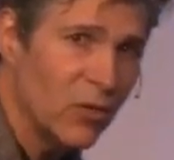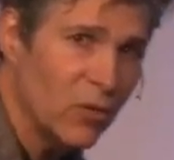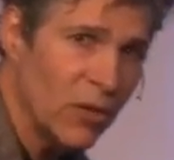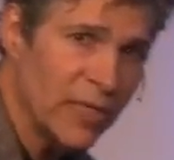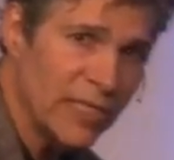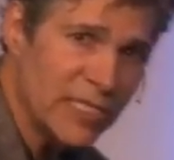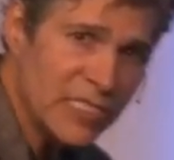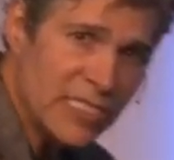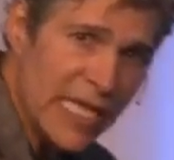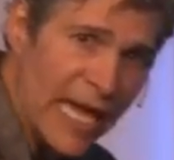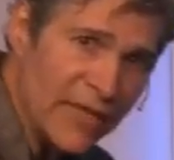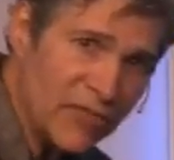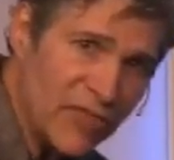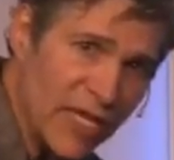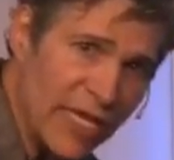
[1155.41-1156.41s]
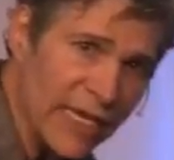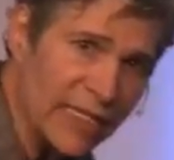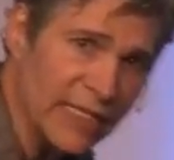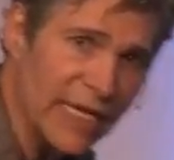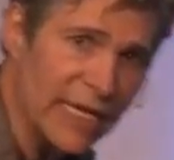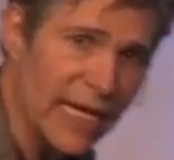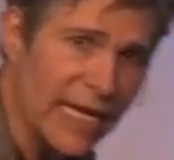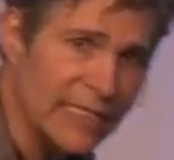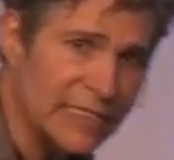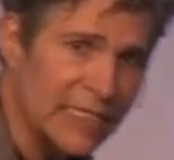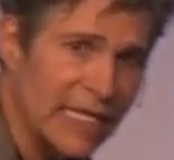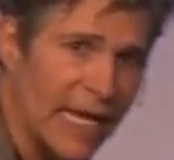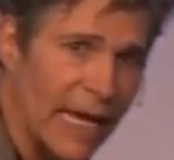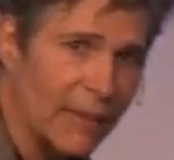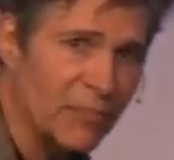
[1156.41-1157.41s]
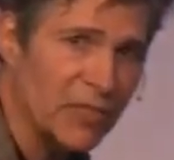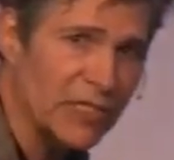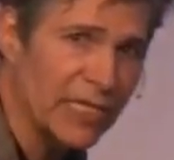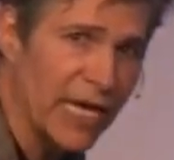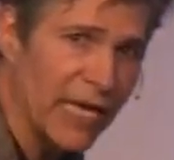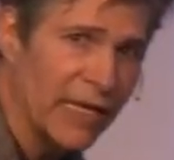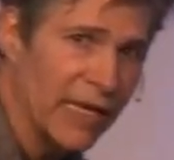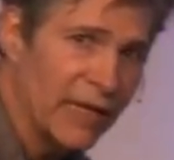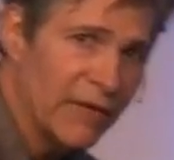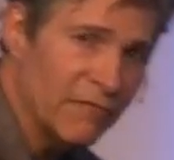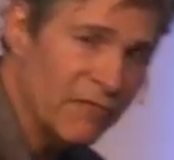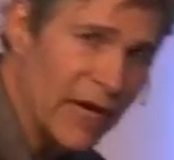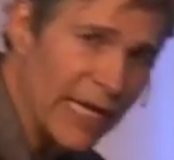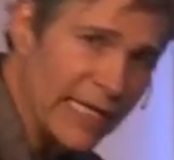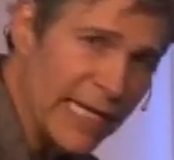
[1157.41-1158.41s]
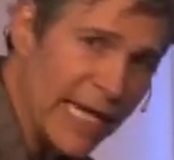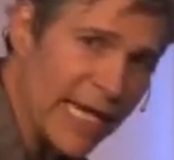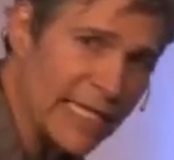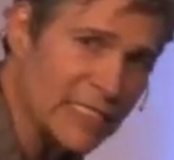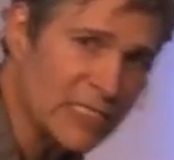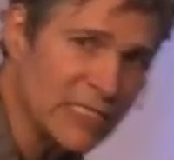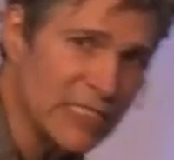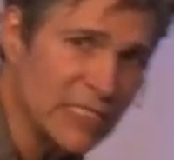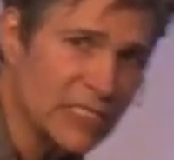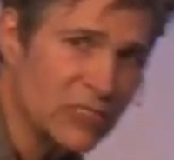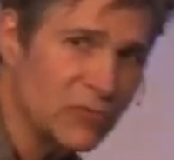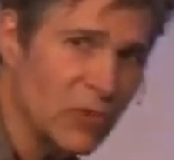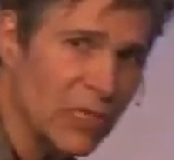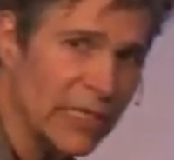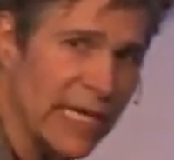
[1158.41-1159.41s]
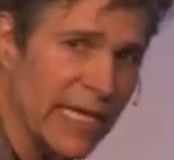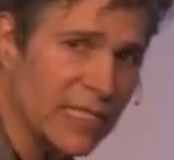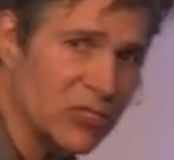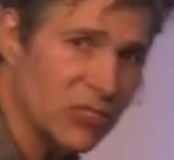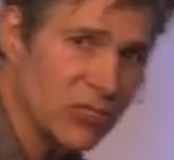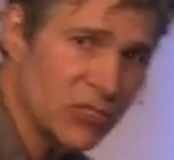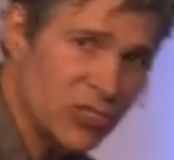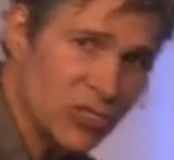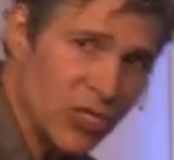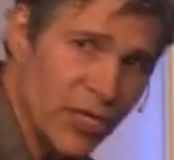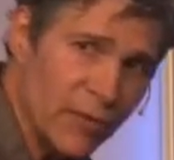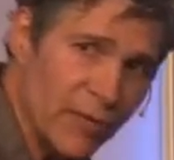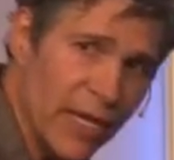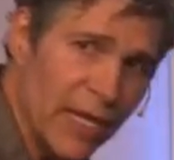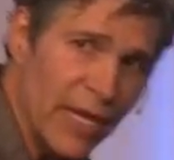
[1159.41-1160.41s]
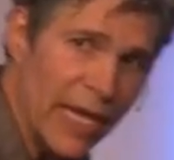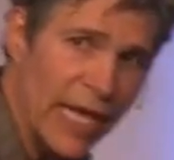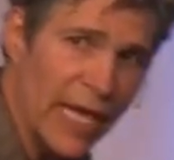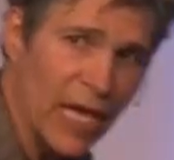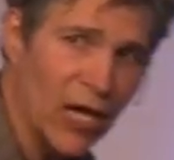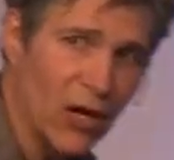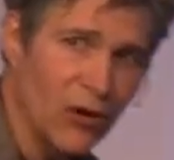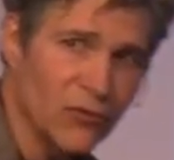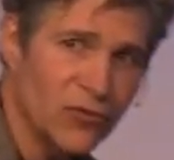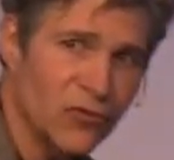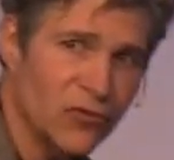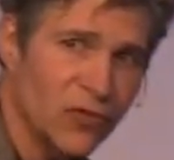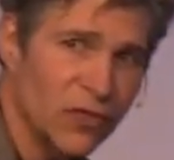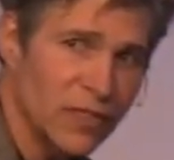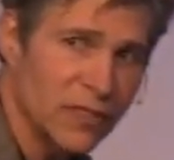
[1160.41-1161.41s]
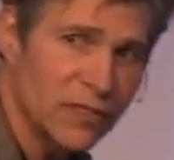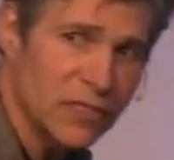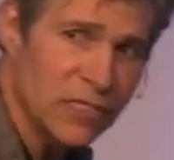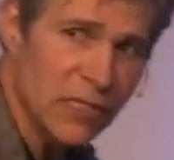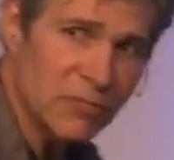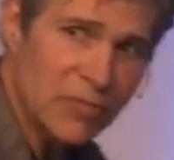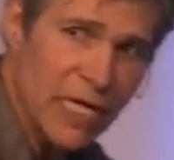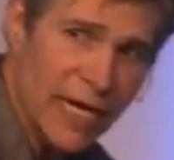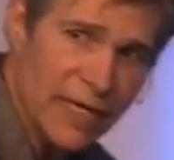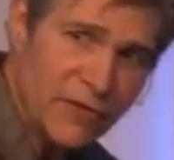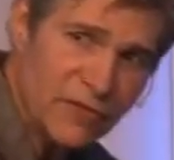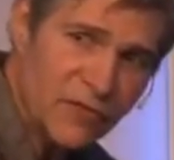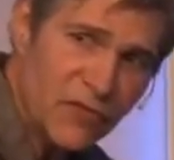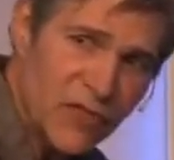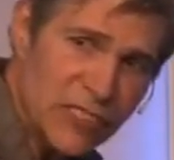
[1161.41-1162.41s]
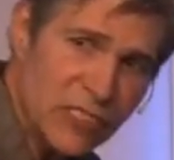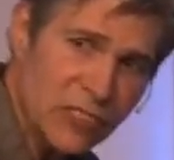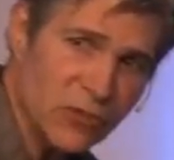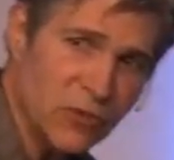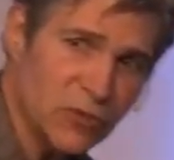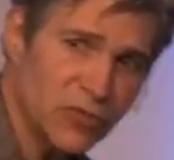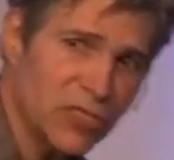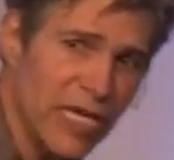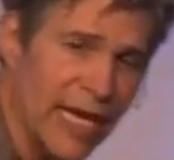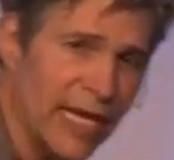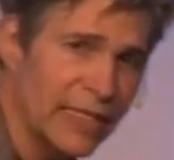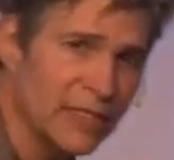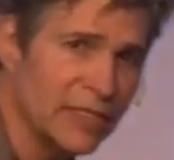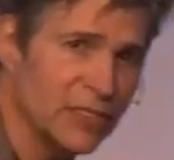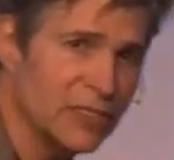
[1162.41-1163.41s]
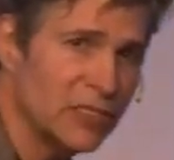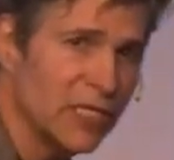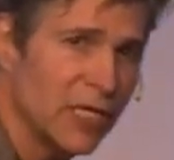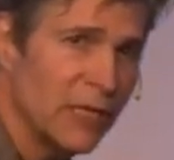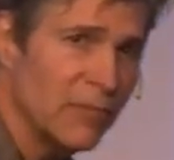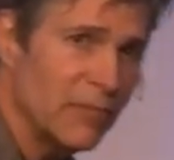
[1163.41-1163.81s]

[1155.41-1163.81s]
What is that thing that hasn't happened yet? Finances, relationship, health, some kind of physical challenge.